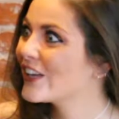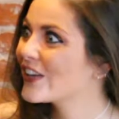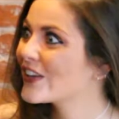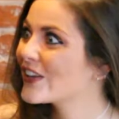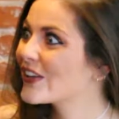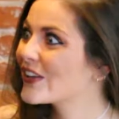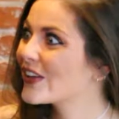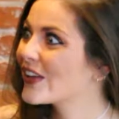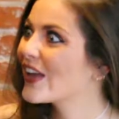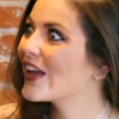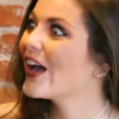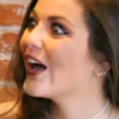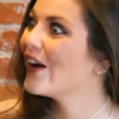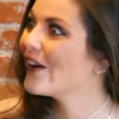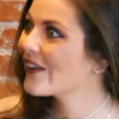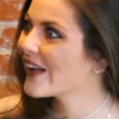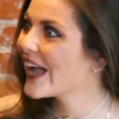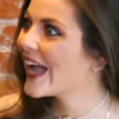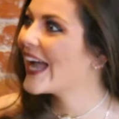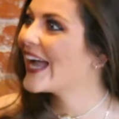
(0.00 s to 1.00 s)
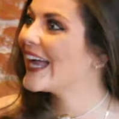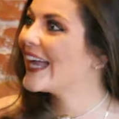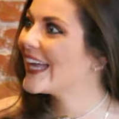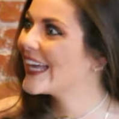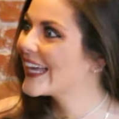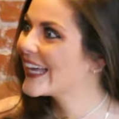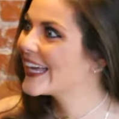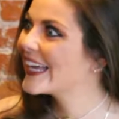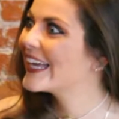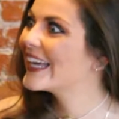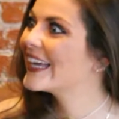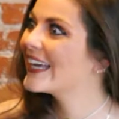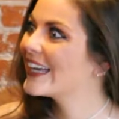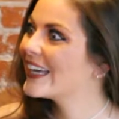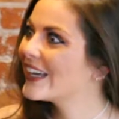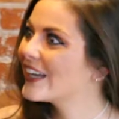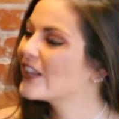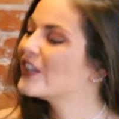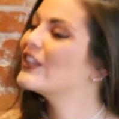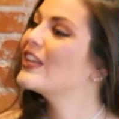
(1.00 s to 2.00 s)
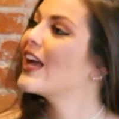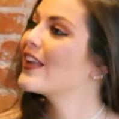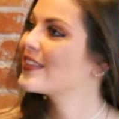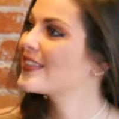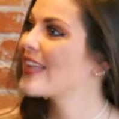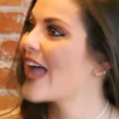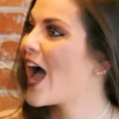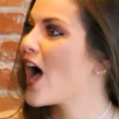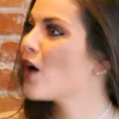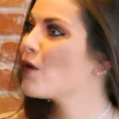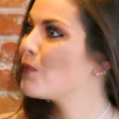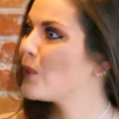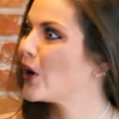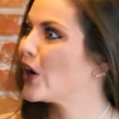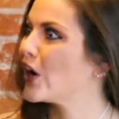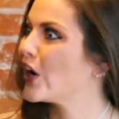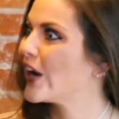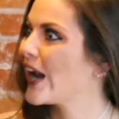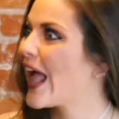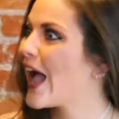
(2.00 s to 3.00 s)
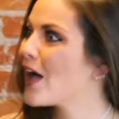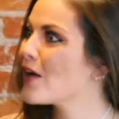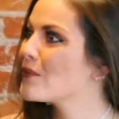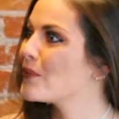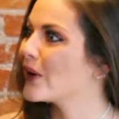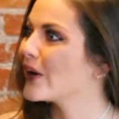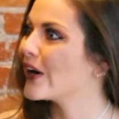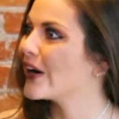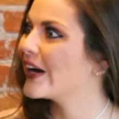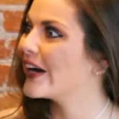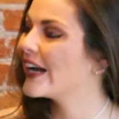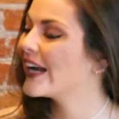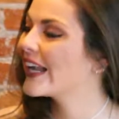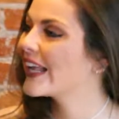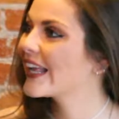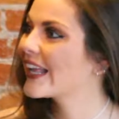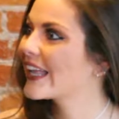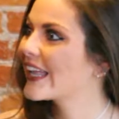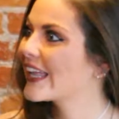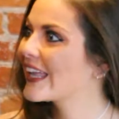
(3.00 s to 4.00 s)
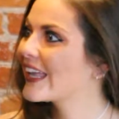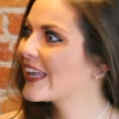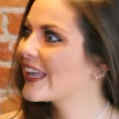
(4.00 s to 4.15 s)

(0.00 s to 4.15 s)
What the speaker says: stuff, and my old man character is called Albert. Albert's 90 years